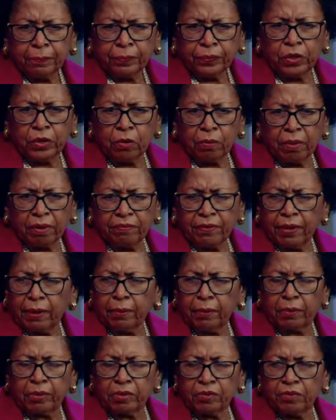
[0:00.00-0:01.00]
you know, my
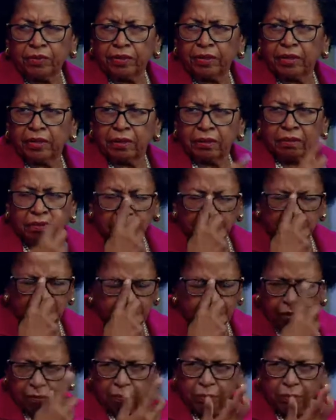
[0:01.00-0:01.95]
family was very, very